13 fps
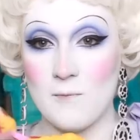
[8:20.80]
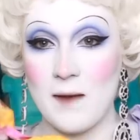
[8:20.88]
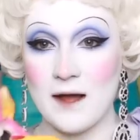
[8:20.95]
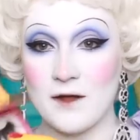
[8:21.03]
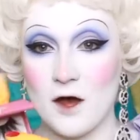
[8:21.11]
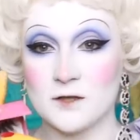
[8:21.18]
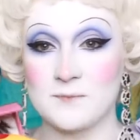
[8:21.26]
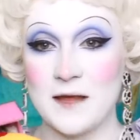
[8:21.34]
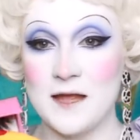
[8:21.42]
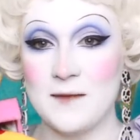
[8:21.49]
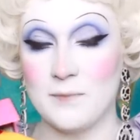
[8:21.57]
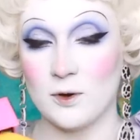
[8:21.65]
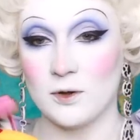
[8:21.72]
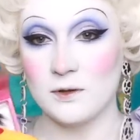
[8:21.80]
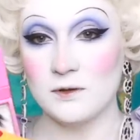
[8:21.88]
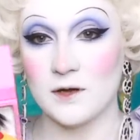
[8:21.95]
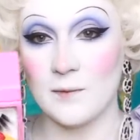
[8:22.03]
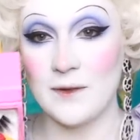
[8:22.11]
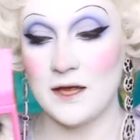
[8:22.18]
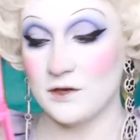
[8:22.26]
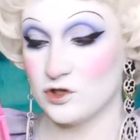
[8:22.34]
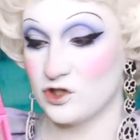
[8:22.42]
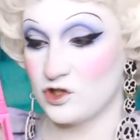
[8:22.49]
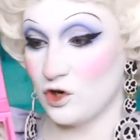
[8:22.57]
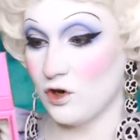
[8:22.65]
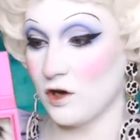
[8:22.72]
my God, people, can we
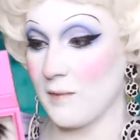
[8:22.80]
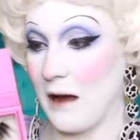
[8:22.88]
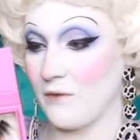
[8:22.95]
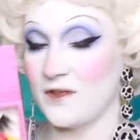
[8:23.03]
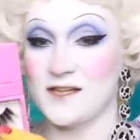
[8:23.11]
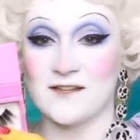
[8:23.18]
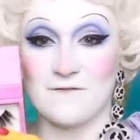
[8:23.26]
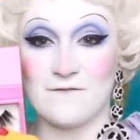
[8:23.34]
just talk about these